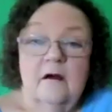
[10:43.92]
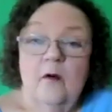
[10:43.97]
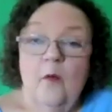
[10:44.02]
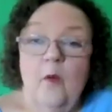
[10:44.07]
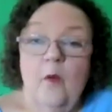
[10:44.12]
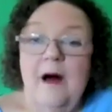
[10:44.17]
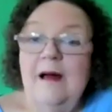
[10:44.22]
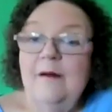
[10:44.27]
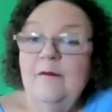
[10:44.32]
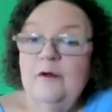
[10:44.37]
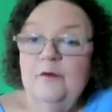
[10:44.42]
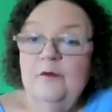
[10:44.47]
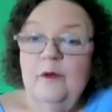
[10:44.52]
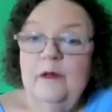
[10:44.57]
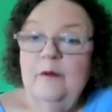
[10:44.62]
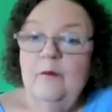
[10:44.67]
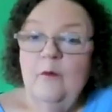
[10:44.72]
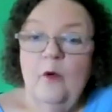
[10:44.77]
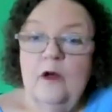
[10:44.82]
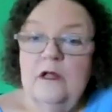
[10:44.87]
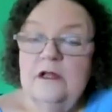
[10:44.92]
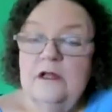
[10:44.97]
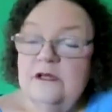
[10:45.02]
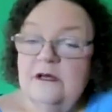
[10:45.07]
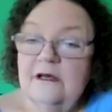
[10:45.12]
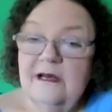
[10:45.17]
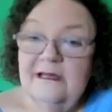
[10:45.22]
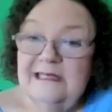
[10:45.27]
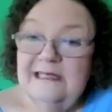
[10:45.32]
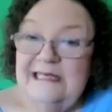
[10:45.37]
Why would we want
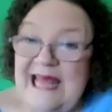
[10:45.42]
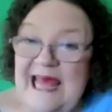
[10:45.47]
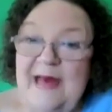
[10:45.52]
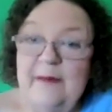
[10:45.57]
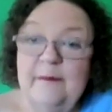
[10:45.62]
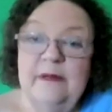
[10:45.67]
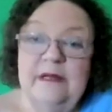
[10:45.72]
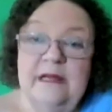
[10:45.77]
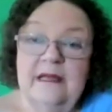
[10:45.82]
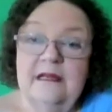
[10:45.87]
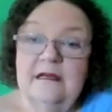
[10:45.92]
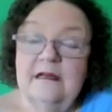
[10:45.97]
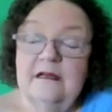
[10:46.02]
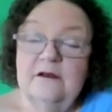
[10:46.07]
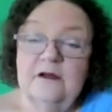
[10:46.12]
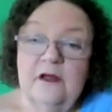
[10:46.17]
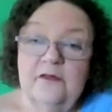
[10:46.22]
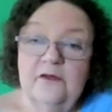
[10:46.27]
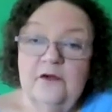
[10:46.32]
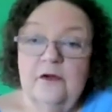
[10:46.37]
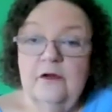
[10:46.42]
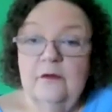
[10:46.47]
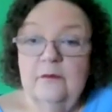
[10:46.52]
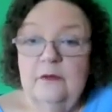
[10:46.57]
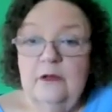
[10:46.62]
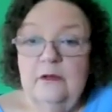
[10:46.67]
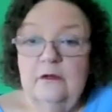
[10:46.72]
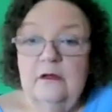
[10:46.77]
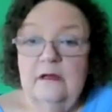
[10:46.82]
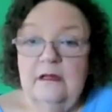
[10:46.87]
to contaminate another
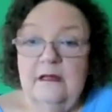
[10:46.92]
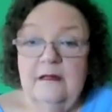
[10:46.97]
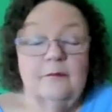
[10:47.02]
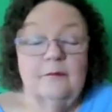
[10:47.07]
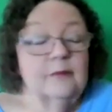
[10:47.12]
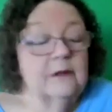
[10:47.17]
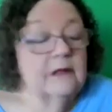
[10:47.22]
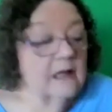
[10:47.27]
community?